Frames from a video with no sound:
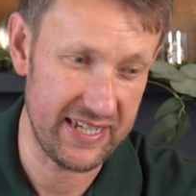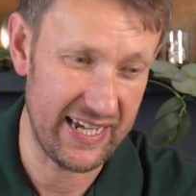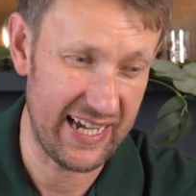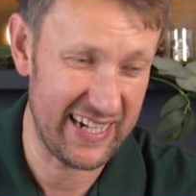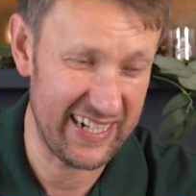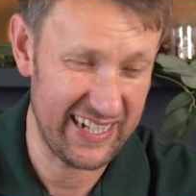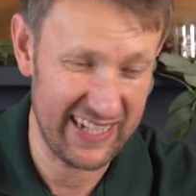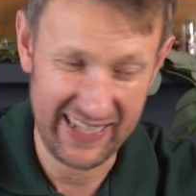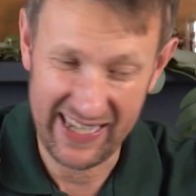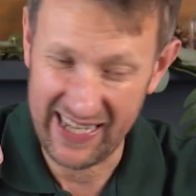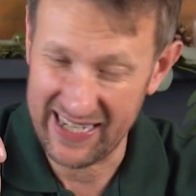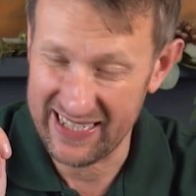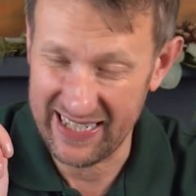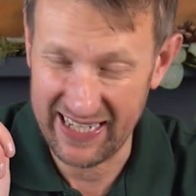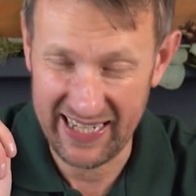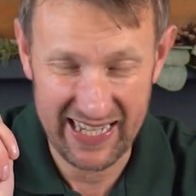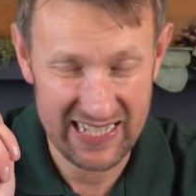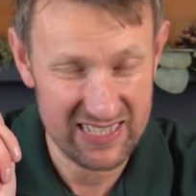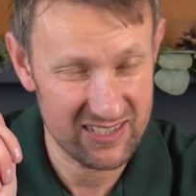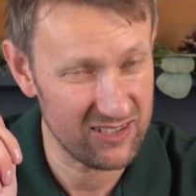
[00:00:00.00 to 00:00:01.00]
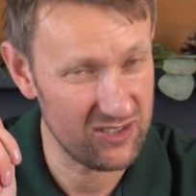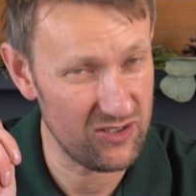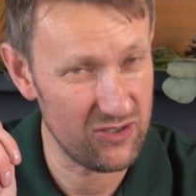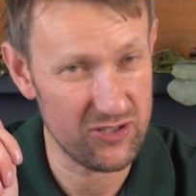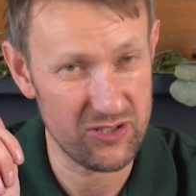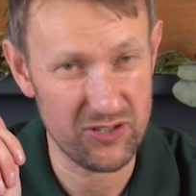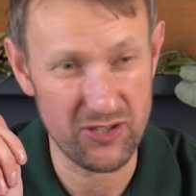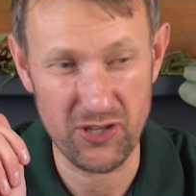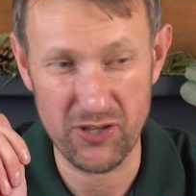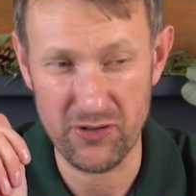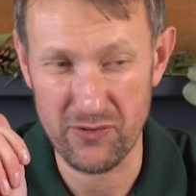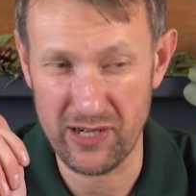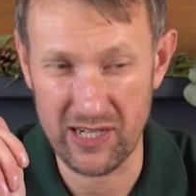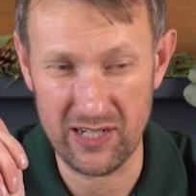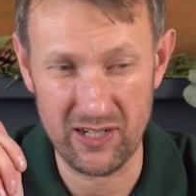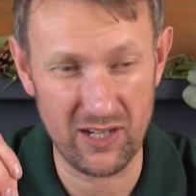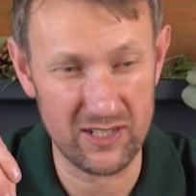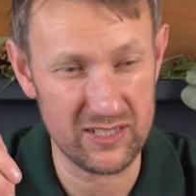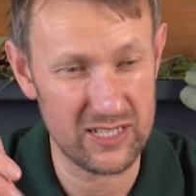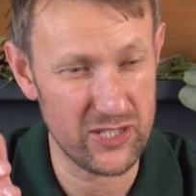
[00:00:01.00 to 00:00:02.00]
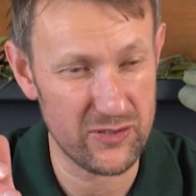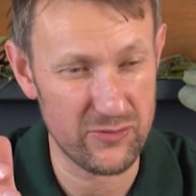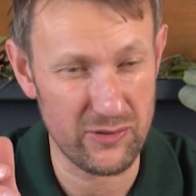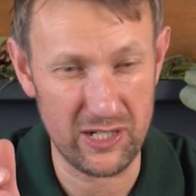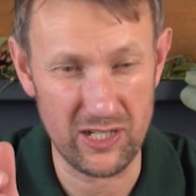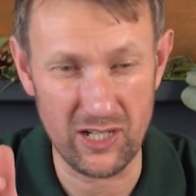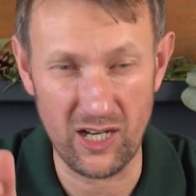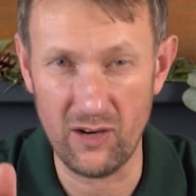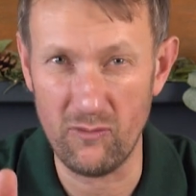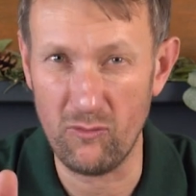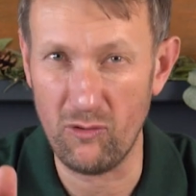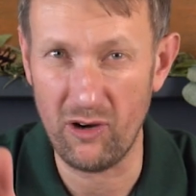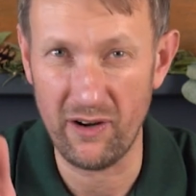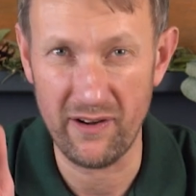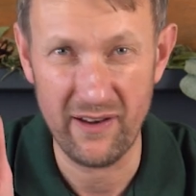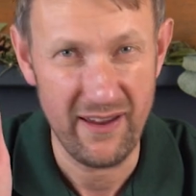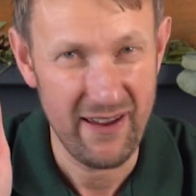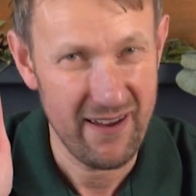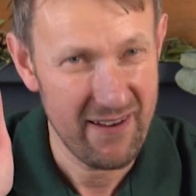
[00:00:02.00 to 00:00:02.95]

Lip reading: And again, in essence, the 390, 391,